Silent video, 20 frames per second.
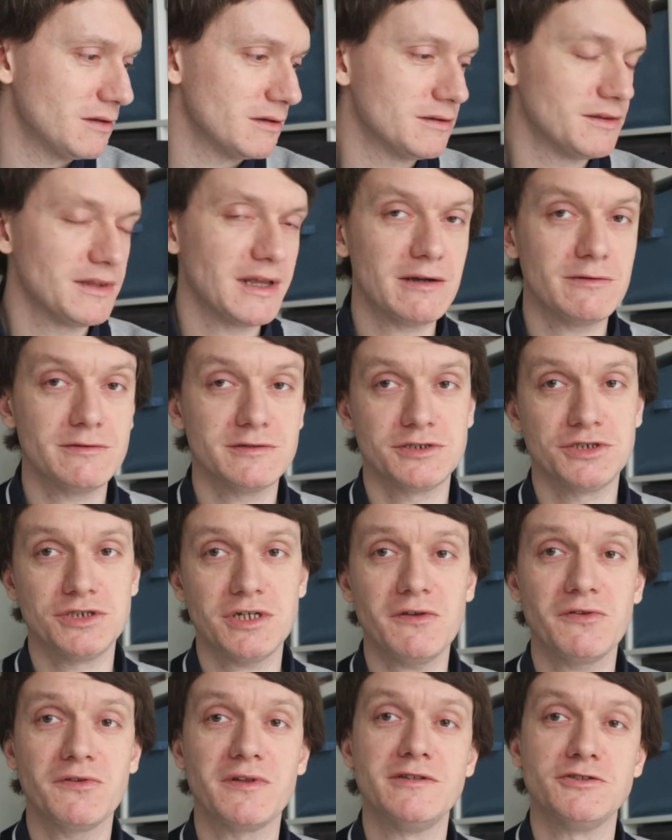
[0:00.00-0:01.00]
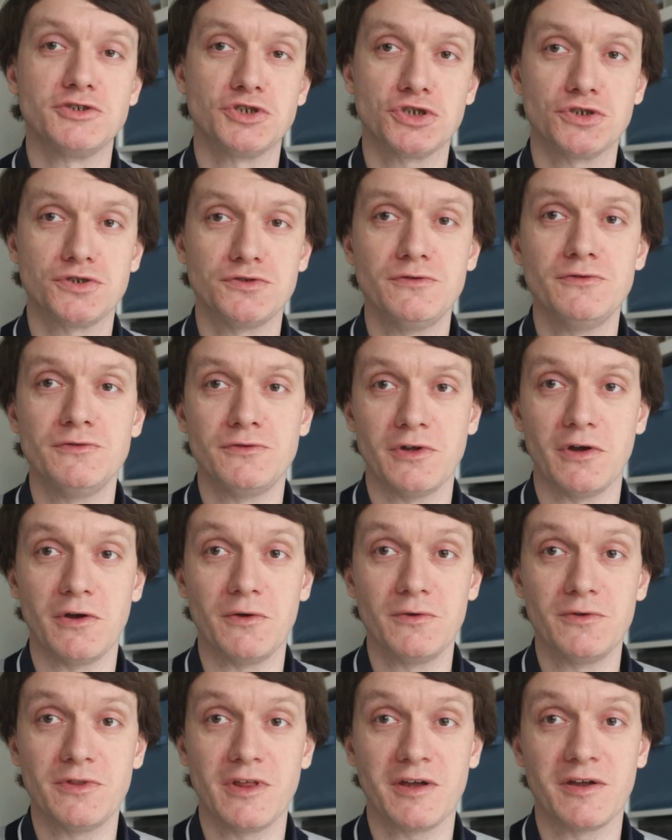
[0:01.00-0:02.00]
now, Justin
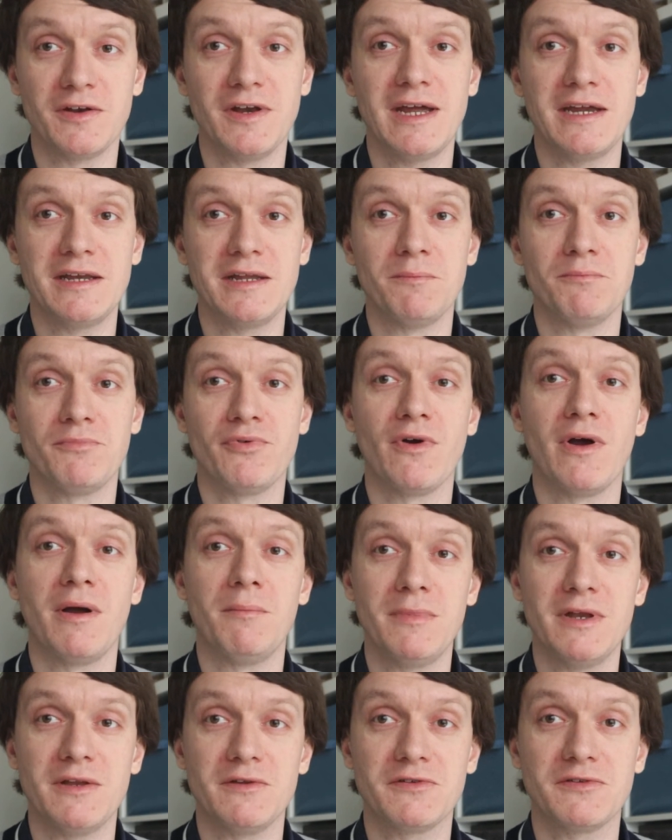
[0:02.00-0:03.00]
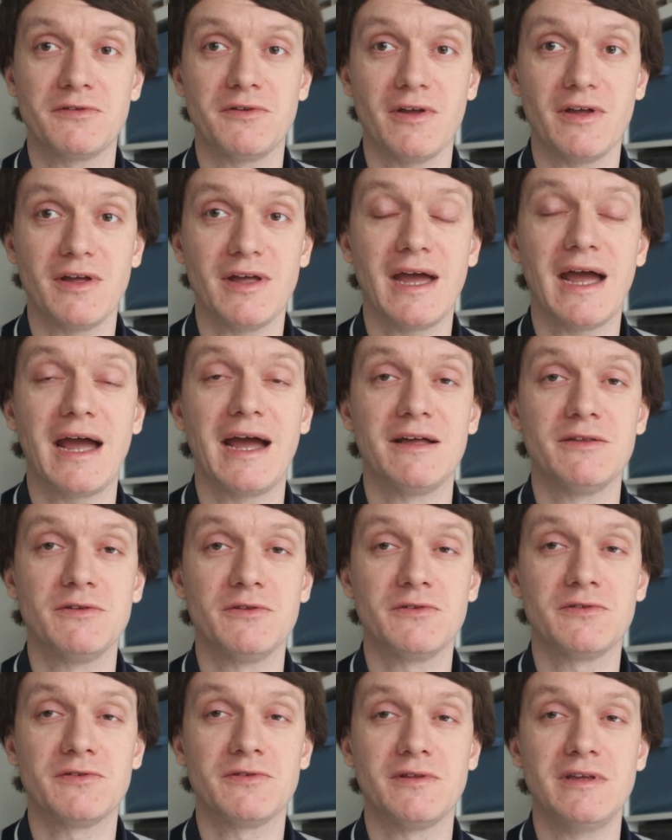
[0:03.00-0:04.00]
Trudeau, the Canadian Prime Minister,
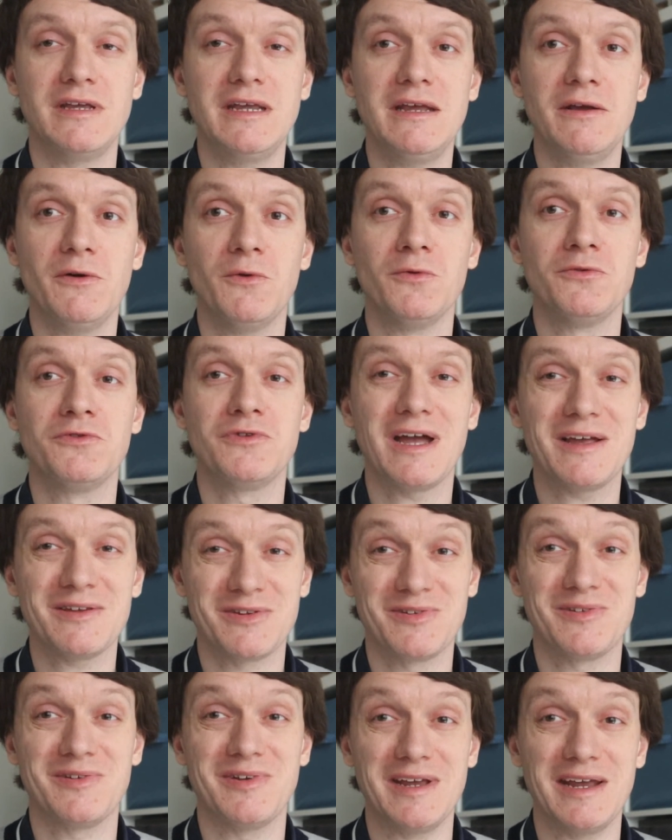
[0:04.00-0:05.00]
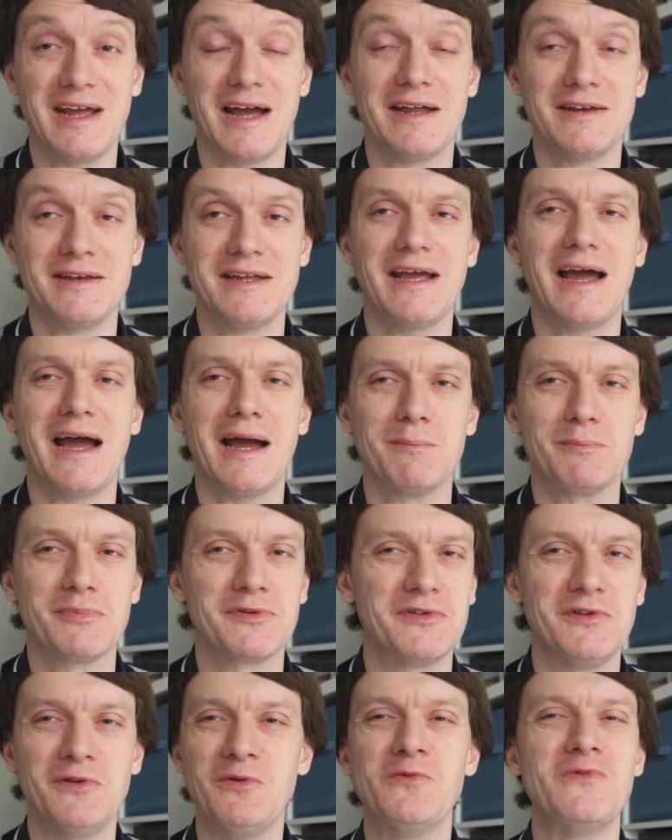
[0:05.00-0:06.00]
has the audacity and the
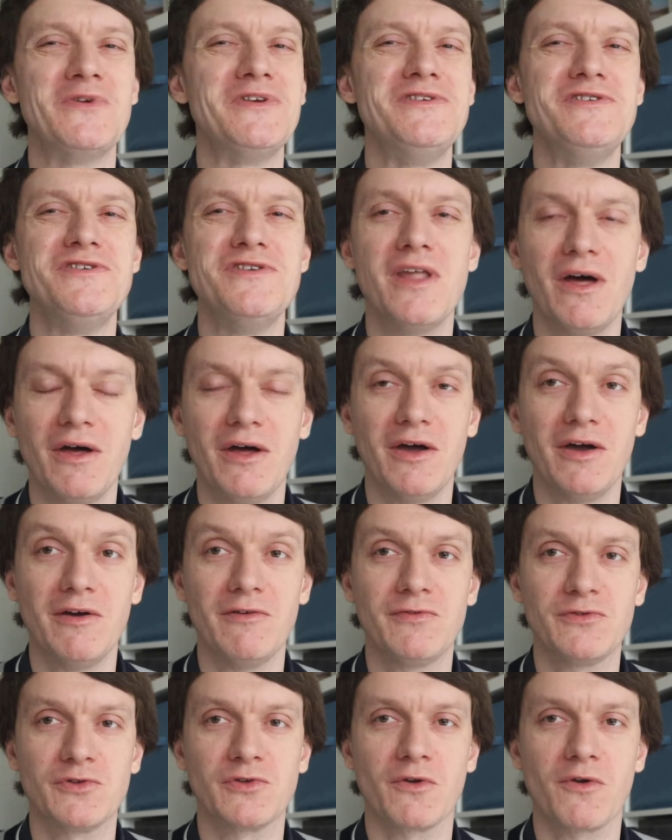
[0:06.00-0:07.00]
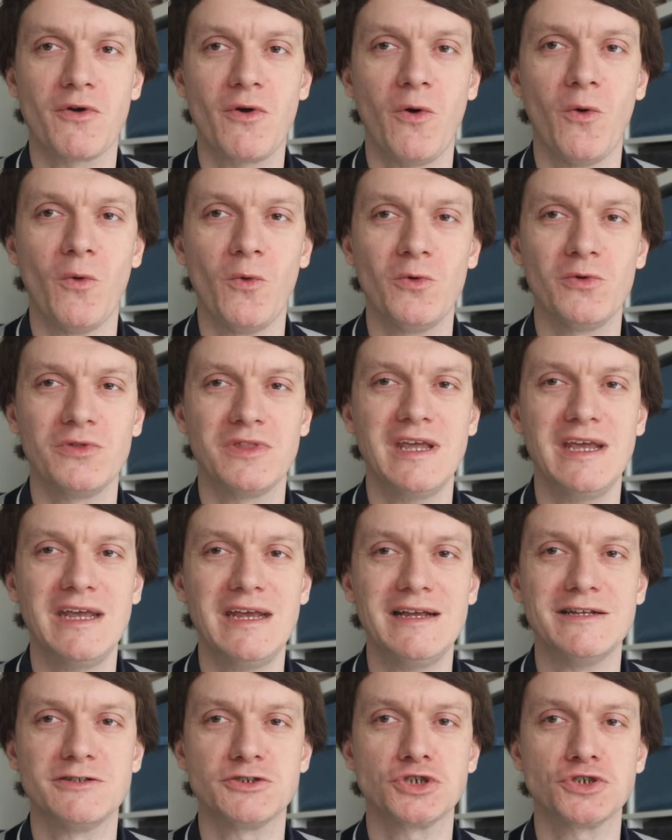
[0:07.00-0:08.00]
absolute nerve to call
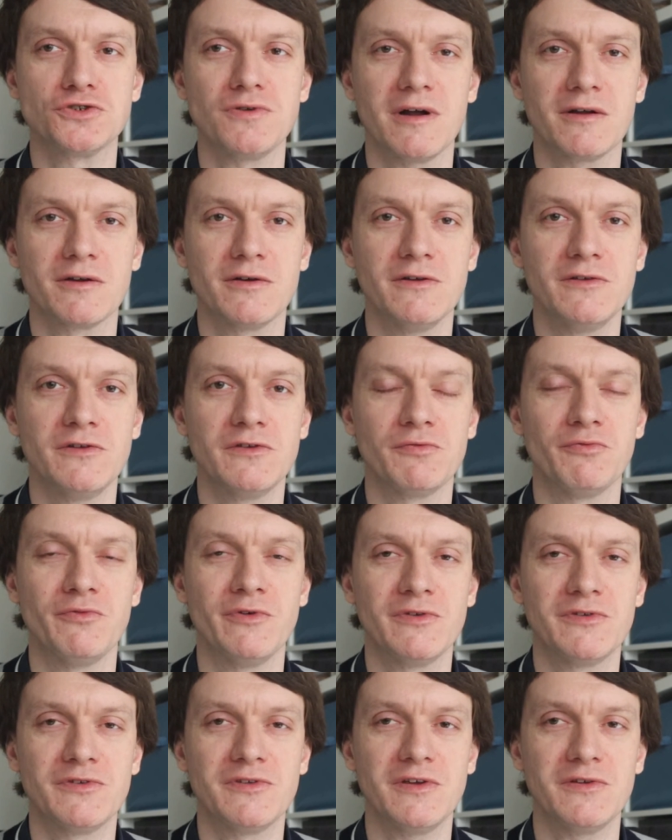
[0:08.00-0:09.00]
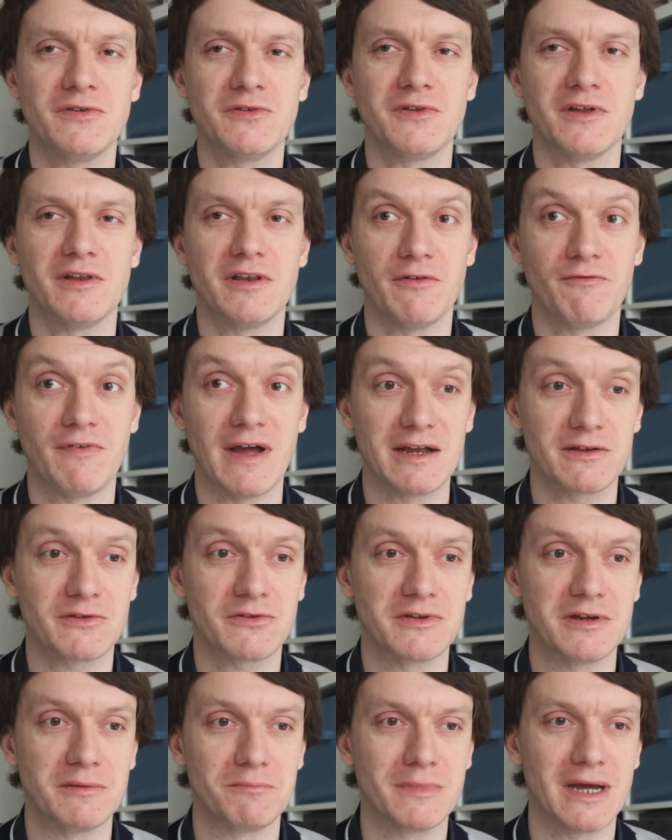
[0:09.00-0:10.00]
the truckers resisting the
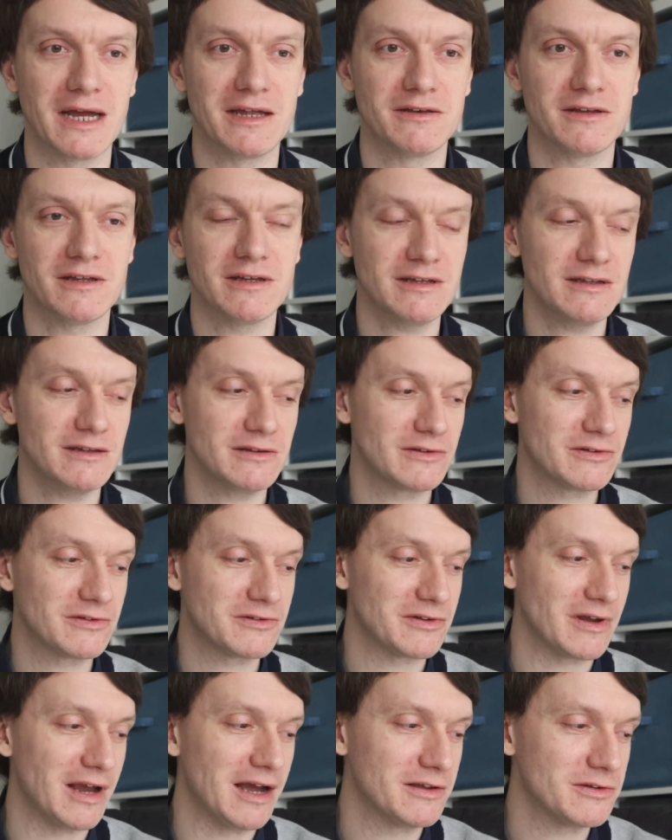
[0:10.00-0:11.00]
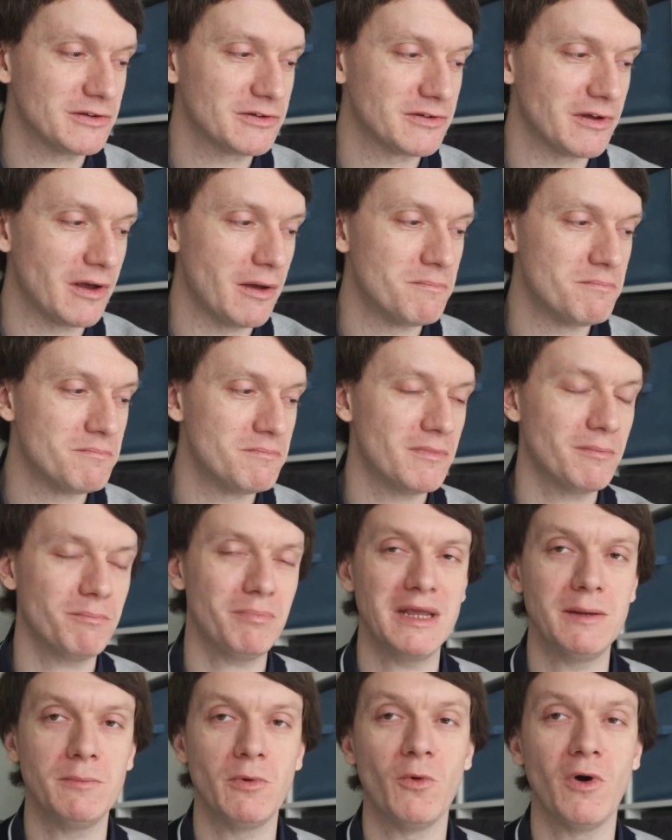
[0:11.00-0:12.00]
vaccine mandates as
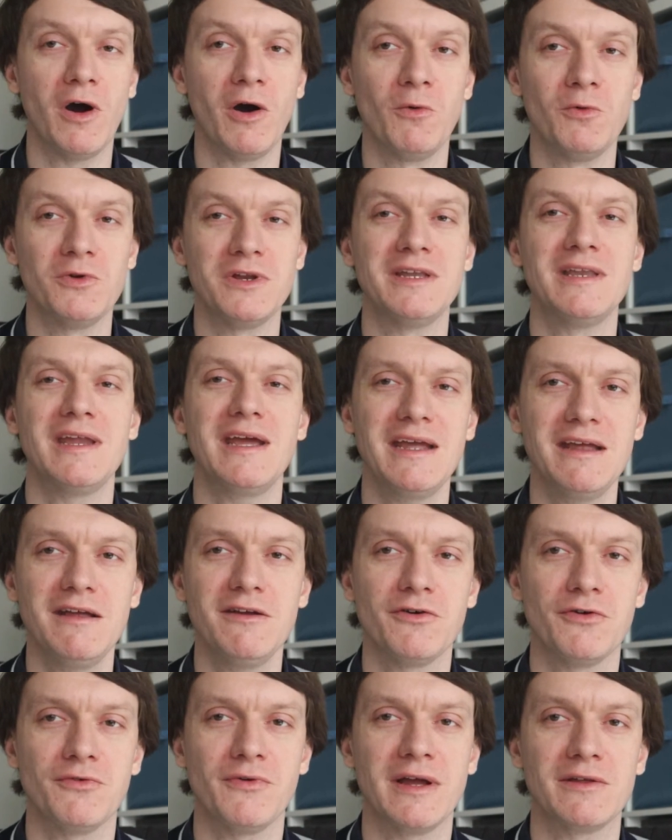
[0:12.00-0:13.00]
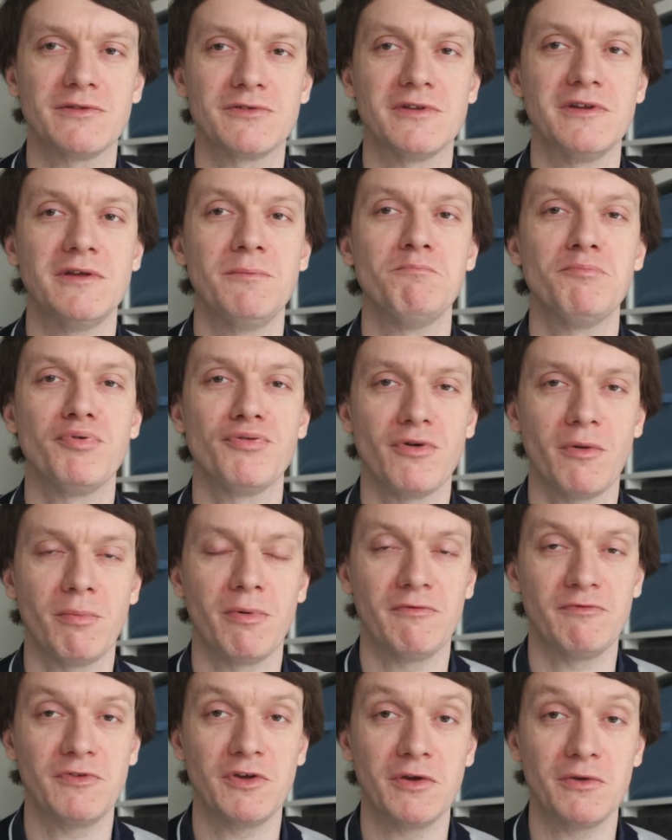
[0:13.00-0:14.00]
people holding incorrect and
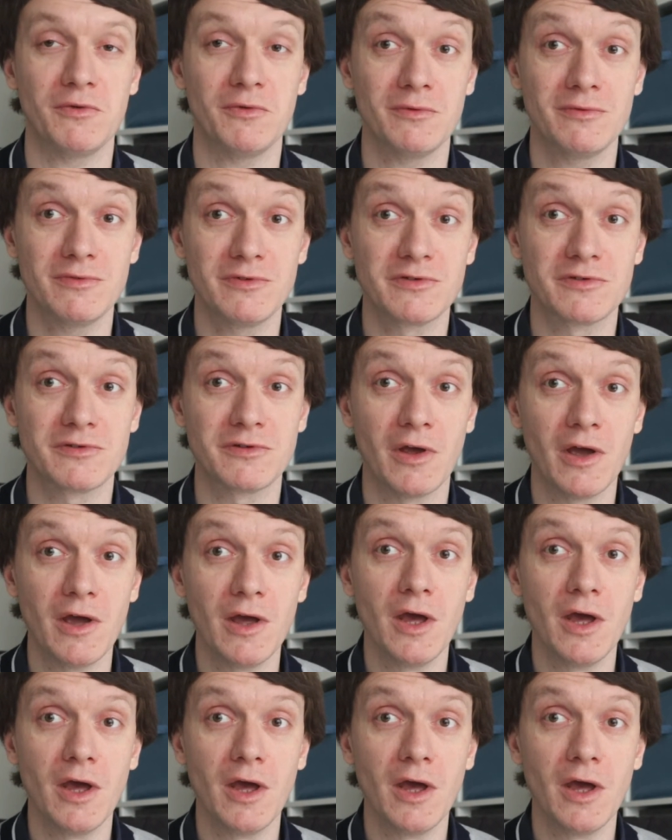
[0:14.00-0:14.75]
improper views,